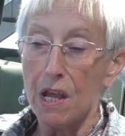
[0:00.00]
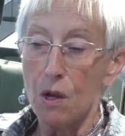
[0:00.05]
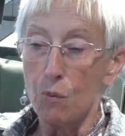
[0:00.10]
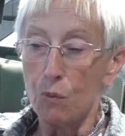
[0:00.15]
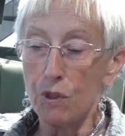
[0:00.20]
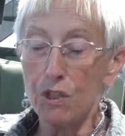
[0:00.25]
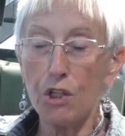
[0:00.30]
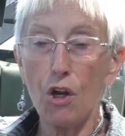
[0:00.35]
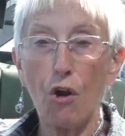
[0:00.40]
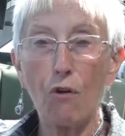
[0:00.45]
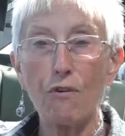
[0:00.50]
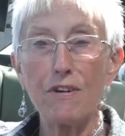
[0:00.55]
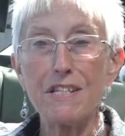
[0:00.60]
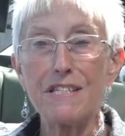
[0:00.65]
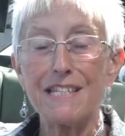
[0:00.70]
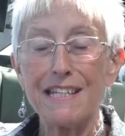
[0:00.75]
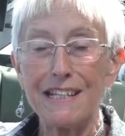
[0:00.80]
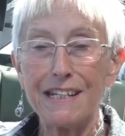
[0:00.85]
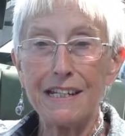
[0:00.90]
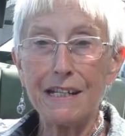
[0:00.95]
with Laurie
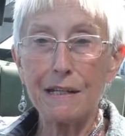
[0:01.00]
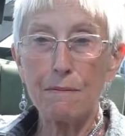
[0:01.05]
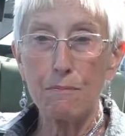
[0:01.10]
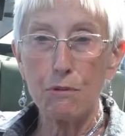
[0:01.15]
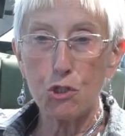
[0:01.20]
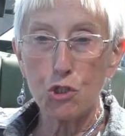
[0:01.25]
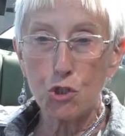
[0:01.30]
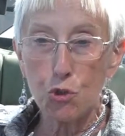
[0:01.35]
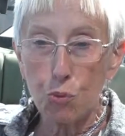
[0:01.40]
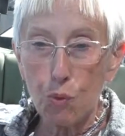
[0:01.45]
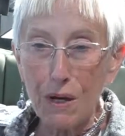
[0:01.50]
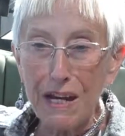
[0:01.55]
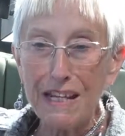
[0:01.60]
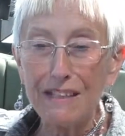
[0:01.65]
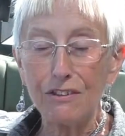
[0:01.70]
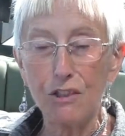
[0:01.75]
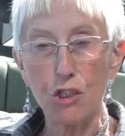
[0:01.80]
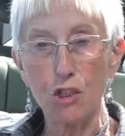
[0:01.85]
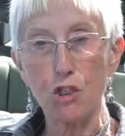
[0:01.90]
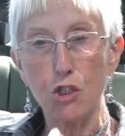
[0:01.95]
sitting in
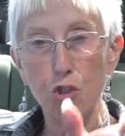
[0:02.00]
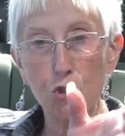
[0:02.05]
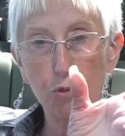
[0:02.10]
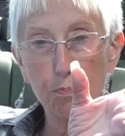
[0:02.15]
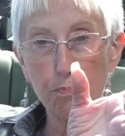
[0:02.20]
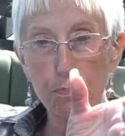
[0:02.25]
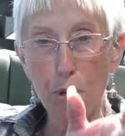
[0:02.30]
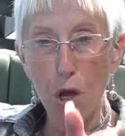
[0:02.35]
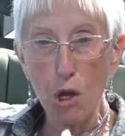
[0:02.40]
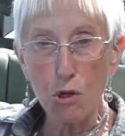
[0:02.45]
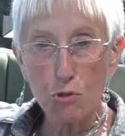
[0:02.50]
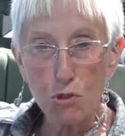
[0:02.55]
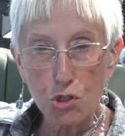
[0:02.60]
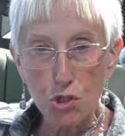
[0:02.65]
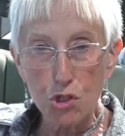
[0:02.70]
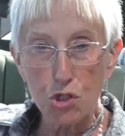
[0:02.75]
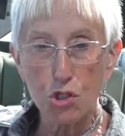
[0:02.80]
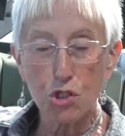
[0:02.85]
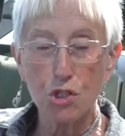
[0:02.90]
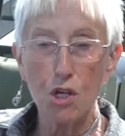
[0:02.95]
between the 2
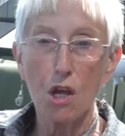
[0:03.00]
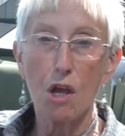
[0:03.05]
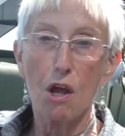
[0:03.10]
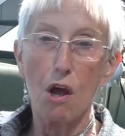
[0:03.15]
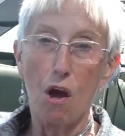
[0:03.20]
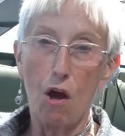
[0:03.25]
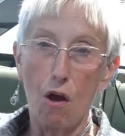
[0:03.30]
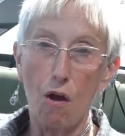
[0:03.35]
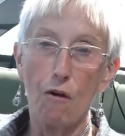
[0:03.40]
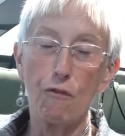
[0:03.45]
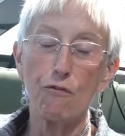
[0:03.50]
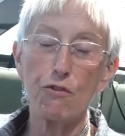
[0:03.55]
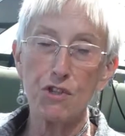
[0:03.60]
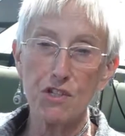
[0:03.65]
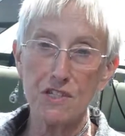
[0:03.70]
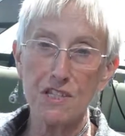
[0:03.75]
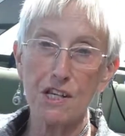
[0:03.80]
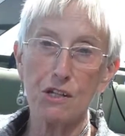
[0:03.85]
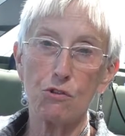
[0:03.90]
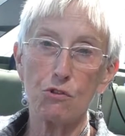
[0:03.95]
posts of the
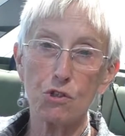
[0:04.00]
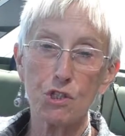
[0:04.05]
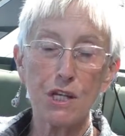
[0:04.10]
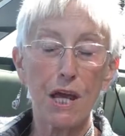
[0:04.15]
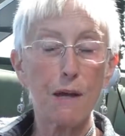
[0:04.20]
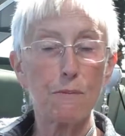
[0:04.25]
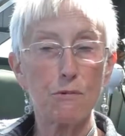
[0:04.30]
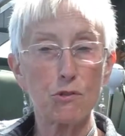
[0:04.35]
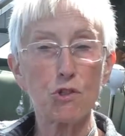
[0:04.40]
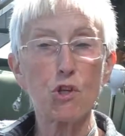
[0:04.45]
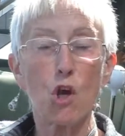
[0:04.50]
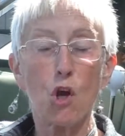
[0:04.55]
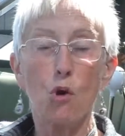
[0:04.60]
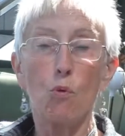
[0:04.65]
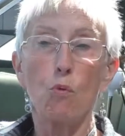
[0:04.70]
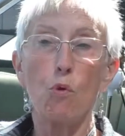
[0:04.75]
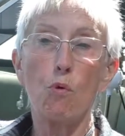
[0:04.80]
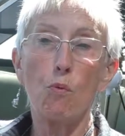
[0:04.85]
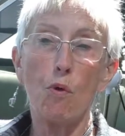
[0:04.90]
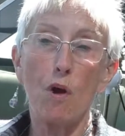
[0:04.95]
single tables,
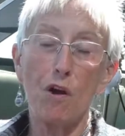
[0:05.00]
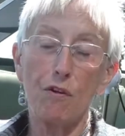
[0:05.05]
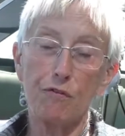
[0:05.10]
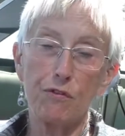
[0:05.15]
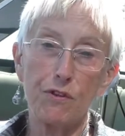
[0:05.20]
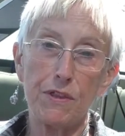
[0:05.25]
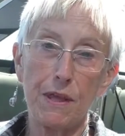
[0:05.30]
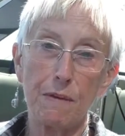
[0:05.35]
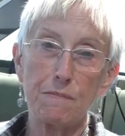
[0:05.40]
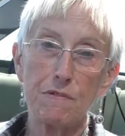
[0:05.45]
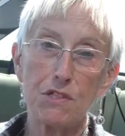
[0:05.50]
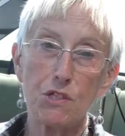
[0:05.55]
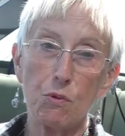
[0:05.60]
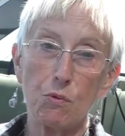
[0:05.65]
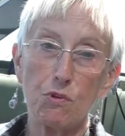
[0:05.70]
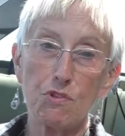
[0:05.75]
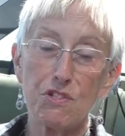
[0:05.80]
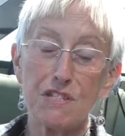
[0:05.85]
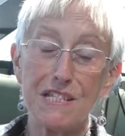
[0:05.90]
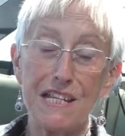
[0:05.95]
will work for them, so
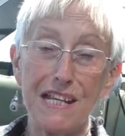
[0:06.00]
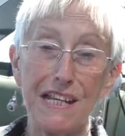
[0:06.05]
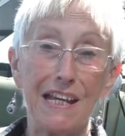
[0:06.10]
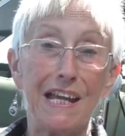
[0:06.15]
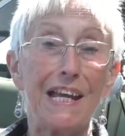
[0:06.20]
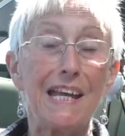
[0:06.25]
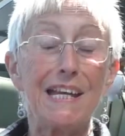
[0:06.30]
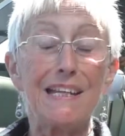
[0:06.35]
we'll see.